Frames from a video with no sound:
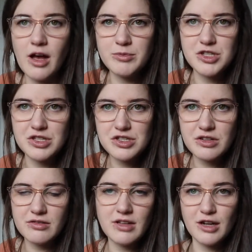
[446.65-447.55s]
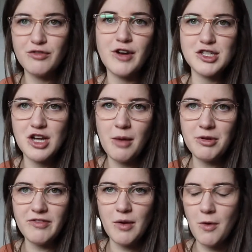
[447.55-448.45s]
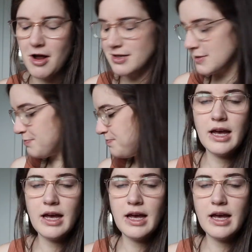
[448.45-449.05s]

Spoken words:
option to like freshen up if I want.